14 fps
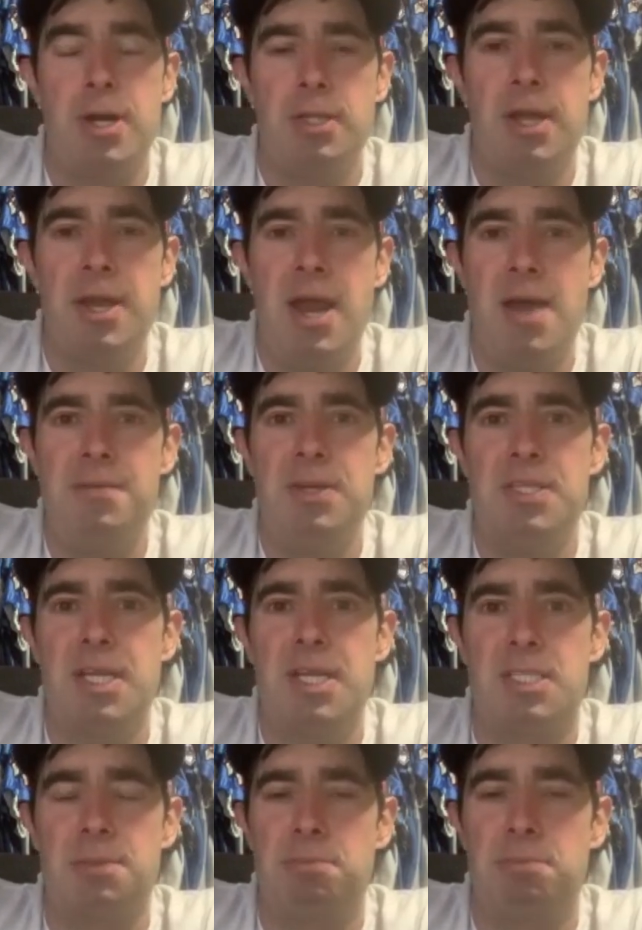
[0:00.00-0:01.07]
Let Evans
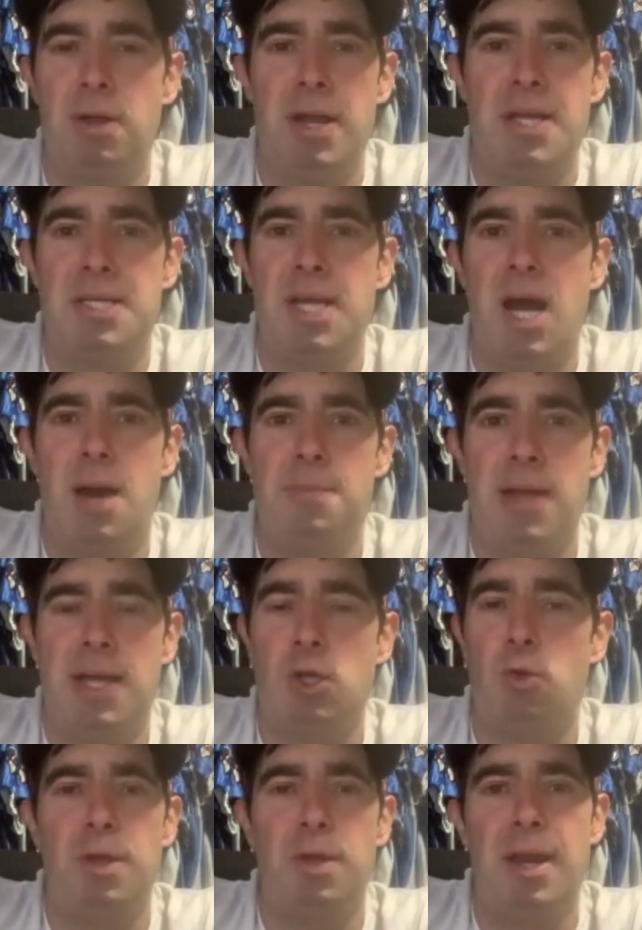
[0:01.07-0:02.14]
get some playing time.
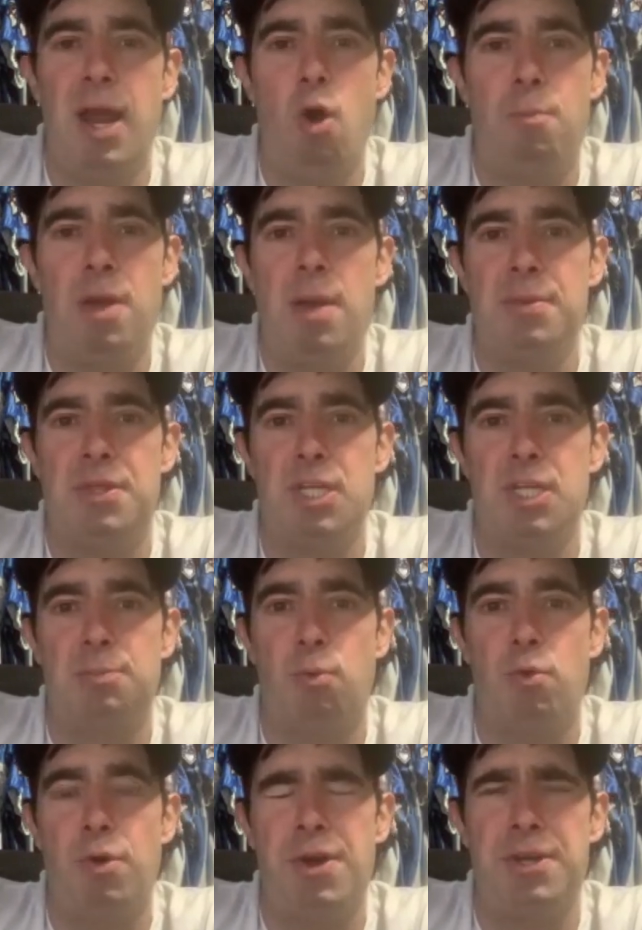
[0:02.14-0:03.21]
That's only going to help him at this
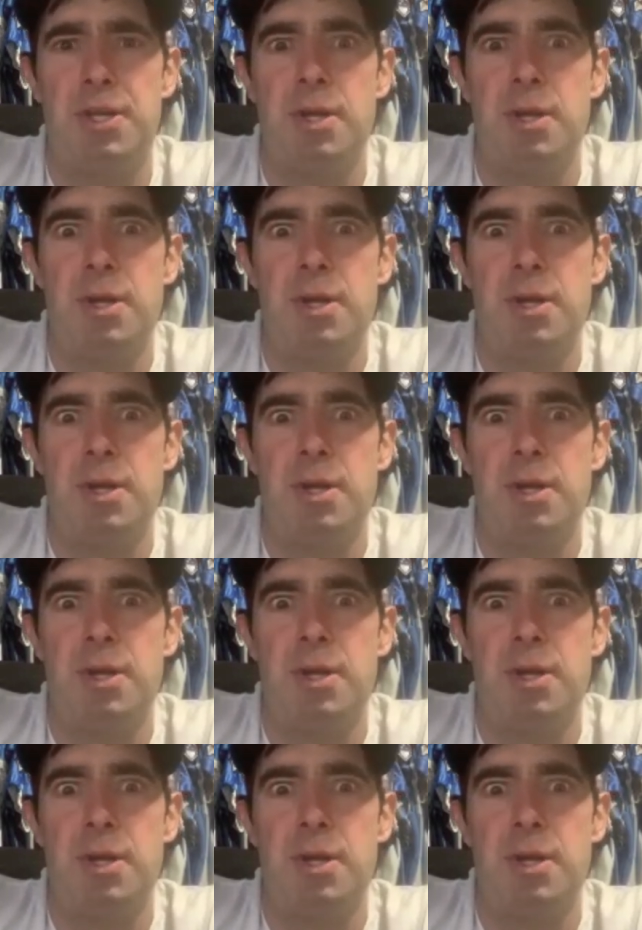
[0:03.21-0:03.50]
point.